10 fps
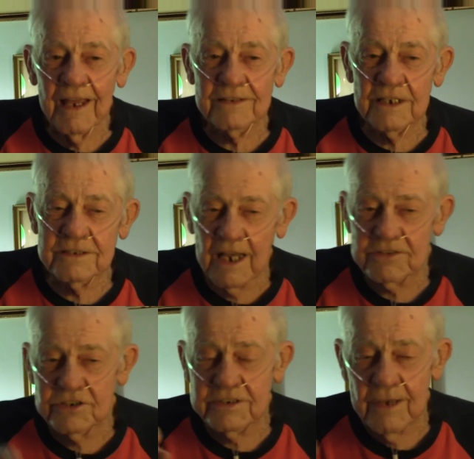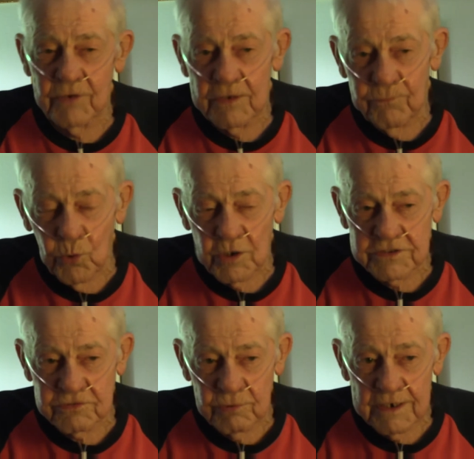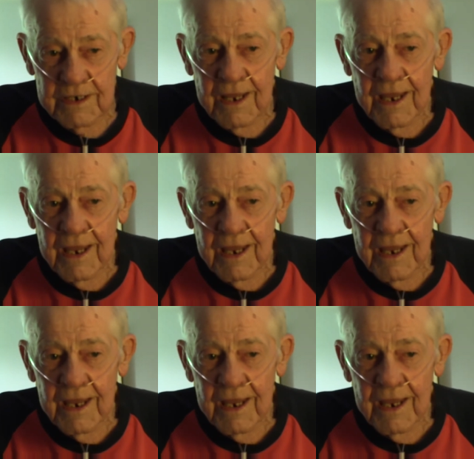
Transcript: It's actually seventy-fourth street,